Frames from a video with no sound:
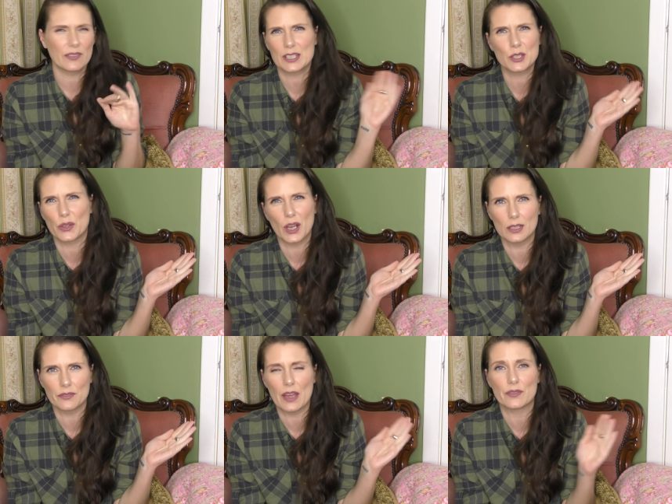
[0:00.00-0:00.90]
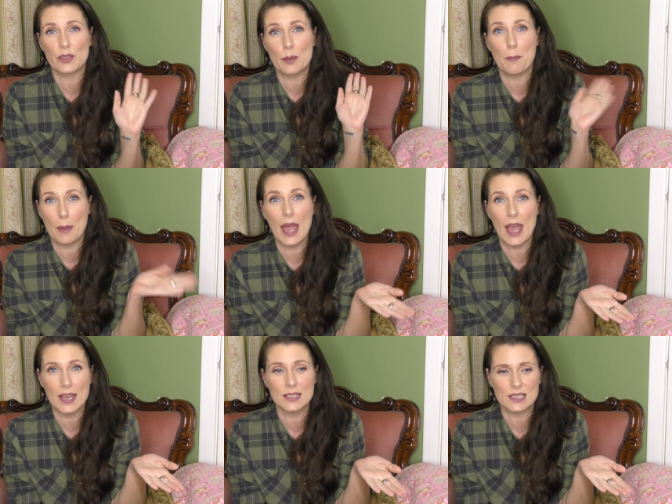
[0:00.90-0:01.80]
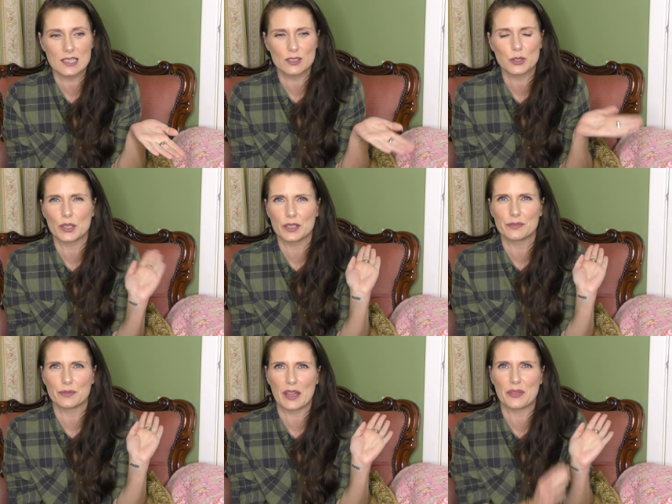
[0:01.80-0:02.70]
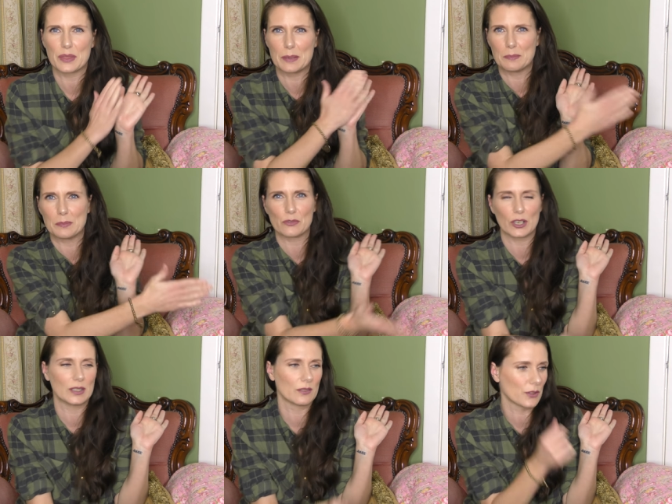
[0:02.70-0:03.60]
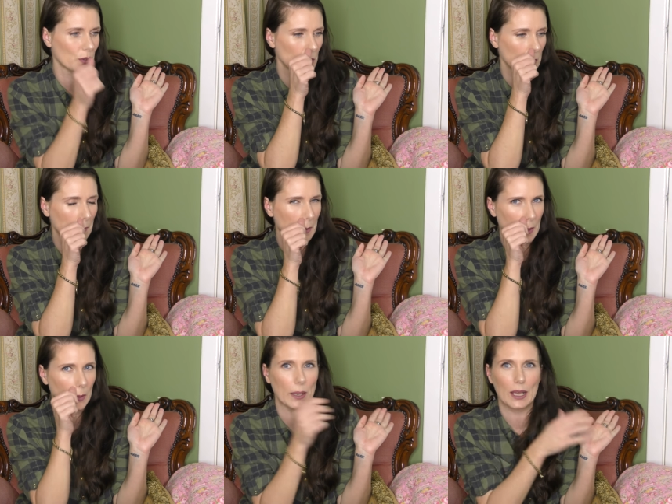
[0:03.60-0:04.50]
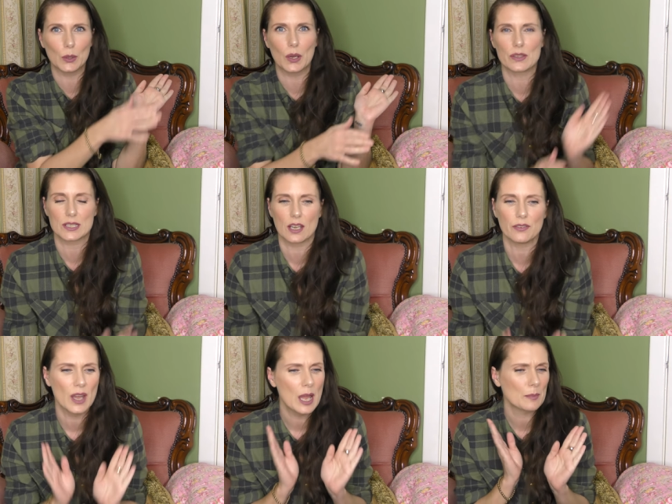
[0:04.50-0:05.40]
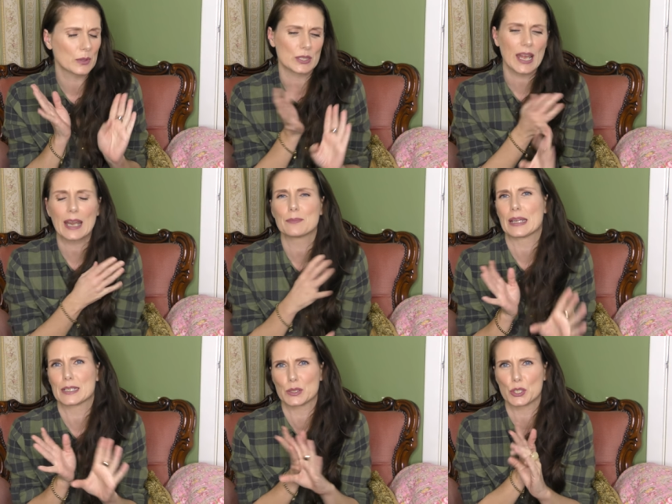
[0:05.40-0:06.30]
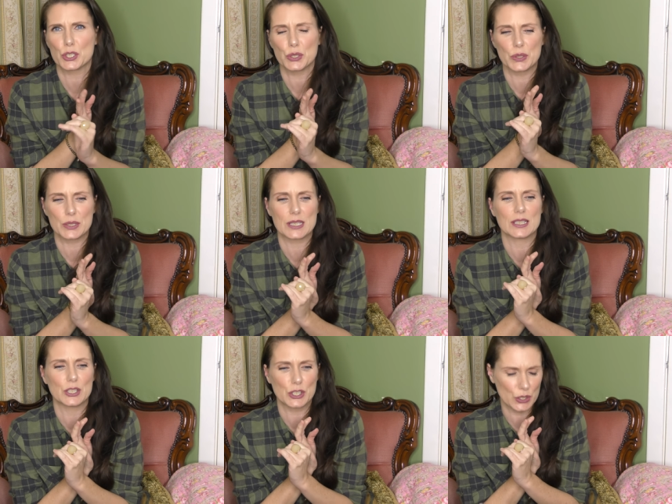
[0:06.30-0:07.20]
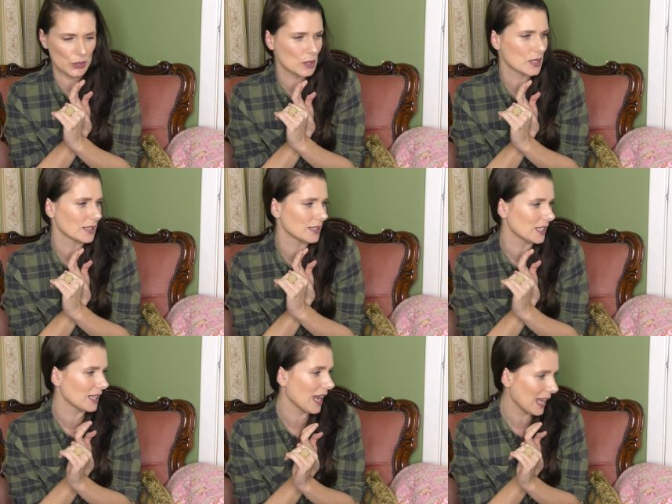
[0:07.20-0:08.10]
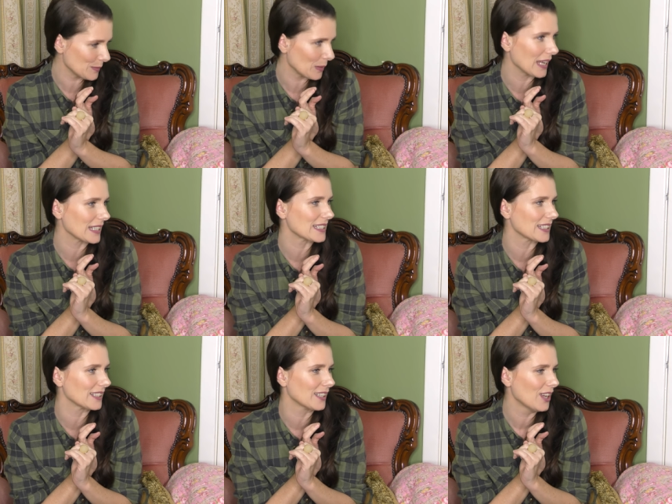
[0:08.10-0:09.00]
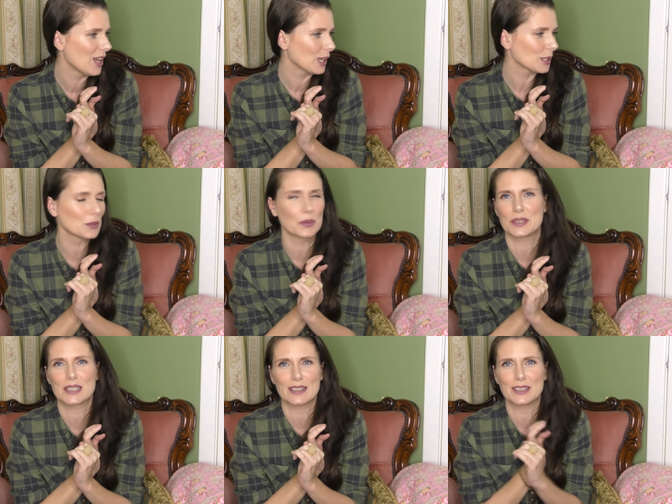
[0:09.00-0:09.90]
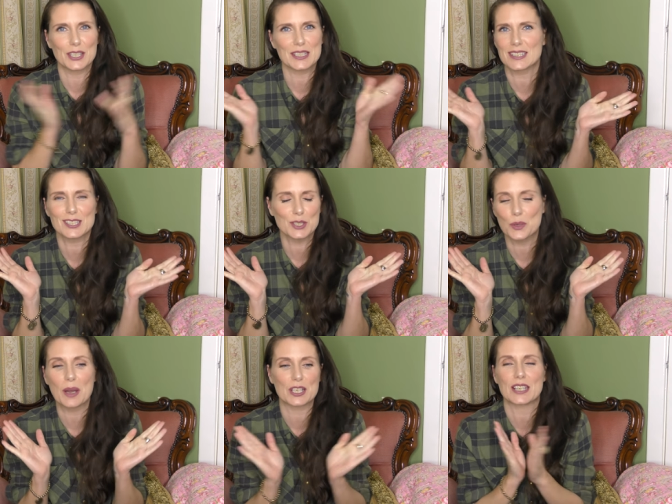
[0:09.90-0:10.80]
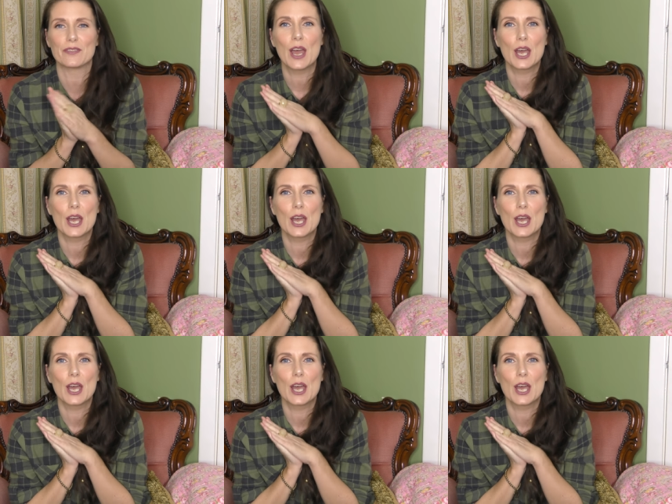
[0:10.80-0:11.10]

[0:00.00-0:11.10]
That's not the colour for everything, but it is sort of a theme running through quite a lot of the stuff. But there's handbags, there's shoes and shoes and handbags and clothes and just so much stuff.